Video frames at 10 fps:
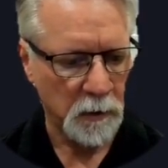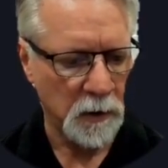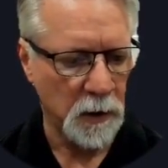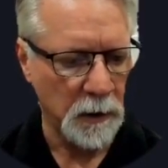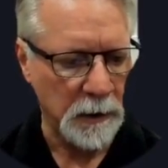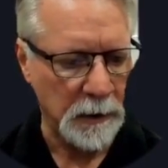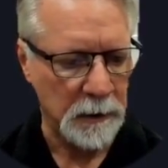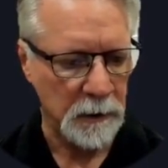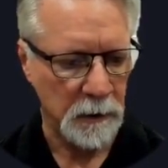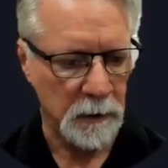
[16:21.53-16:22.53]

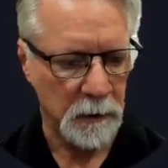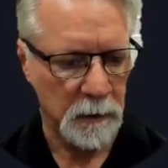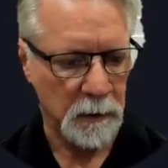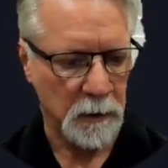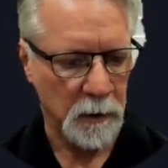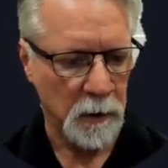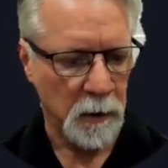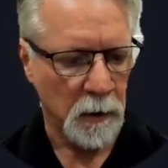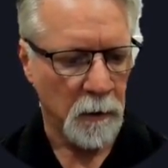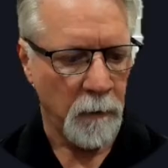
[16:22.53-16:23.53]
delete.
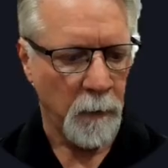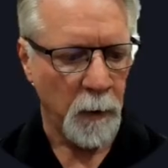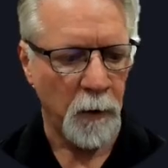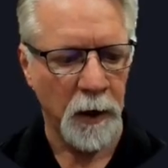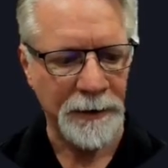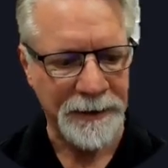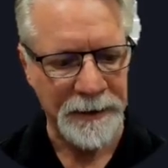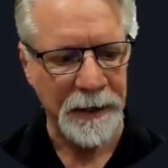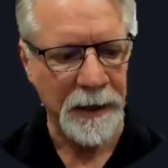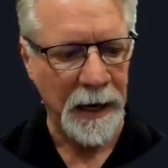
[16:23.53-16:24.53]
We're going to
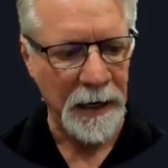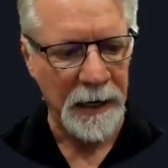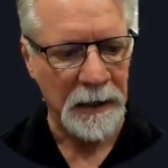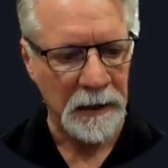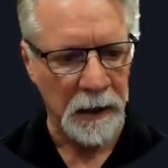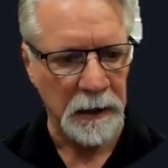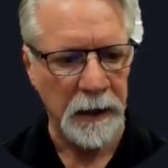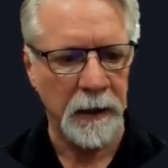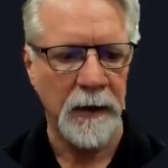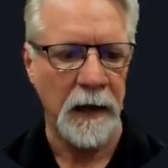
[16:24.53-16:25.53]
see that it
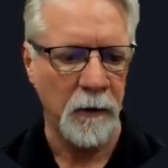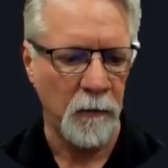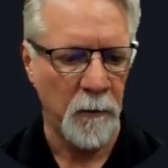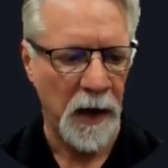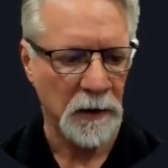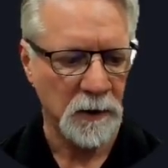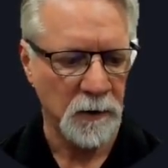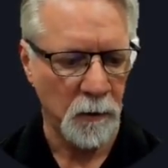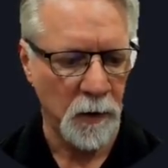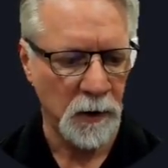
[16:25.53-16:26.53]
deleted that new
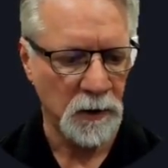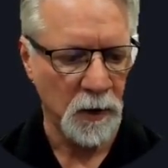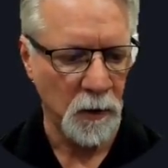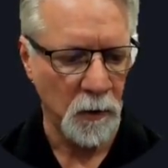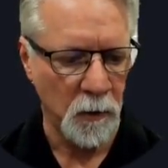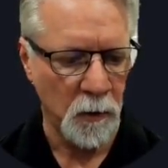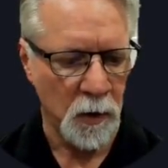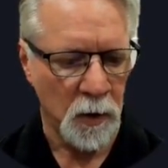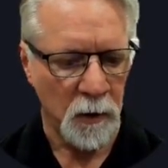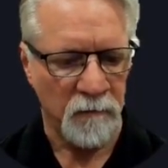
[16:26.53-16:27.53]
repository. So
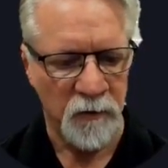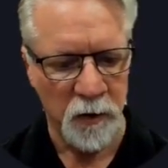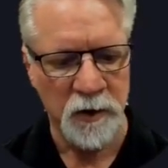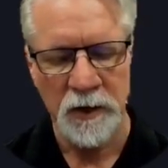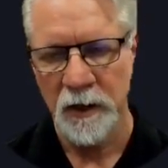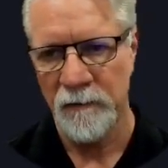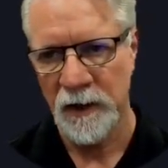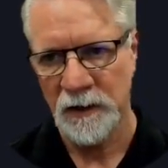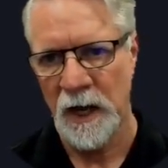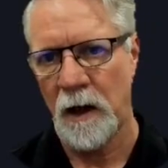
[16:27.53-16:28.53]
fugitive
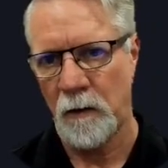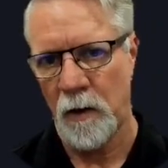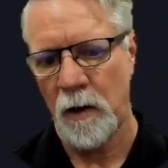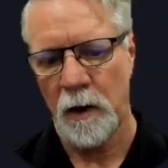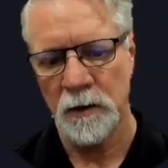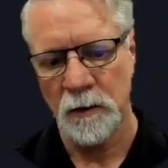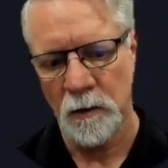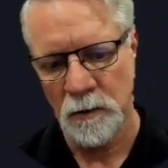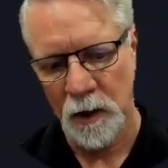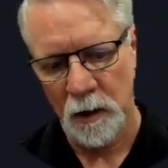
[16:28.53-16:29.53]
is now gone.
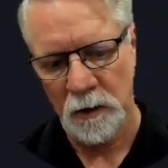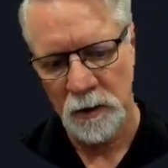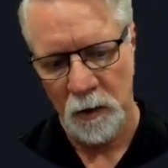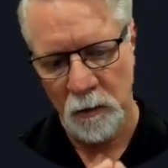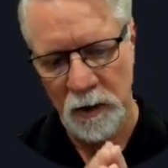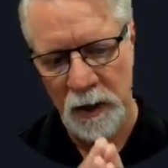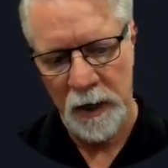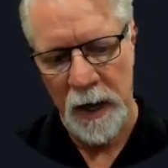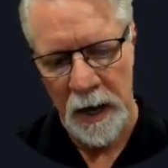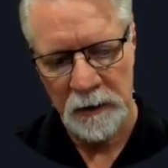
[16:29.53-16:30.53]
So
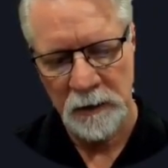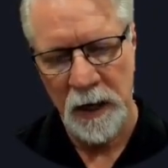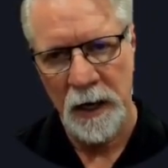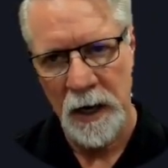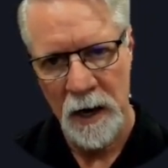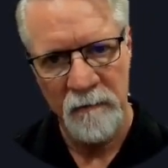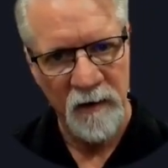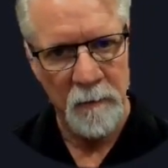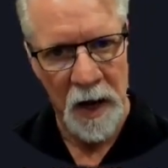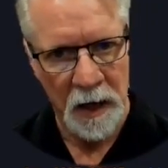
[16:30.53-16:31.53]
get s and
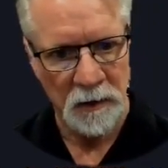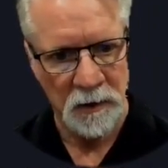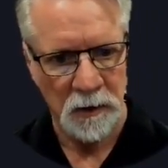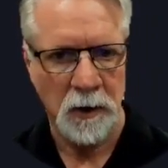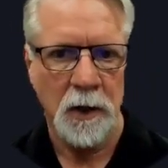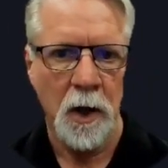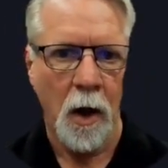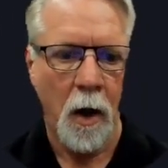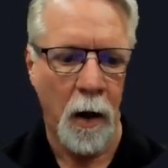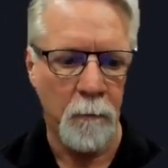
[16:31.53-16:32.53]
invim.s
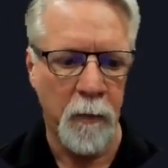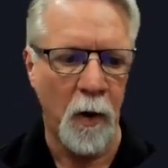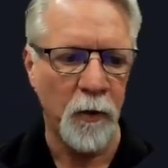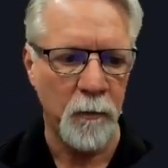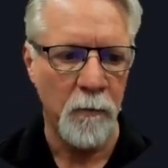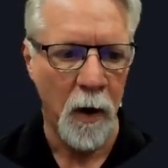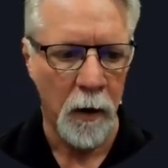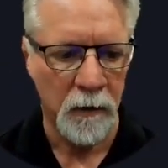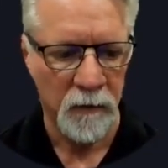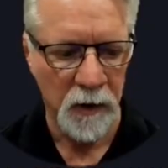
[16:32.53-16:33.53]
are both
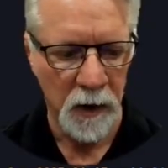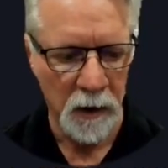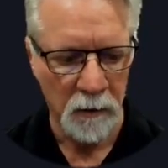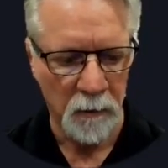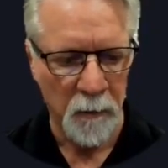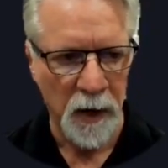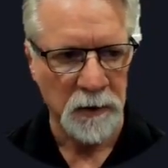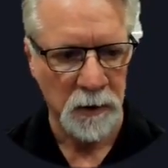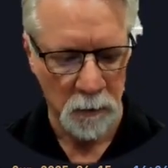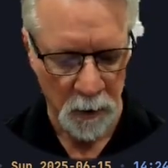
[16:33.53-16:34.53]
marked in the
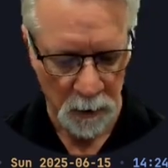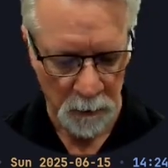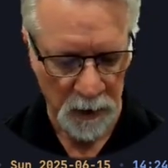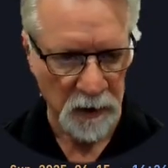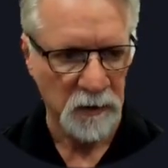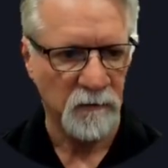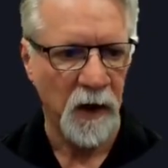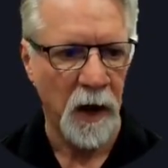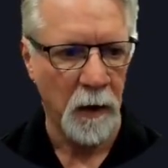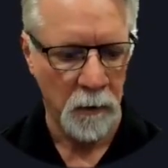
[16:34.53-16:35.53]
repository location
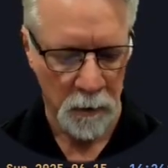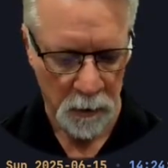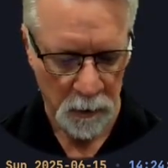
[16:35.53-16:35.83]
file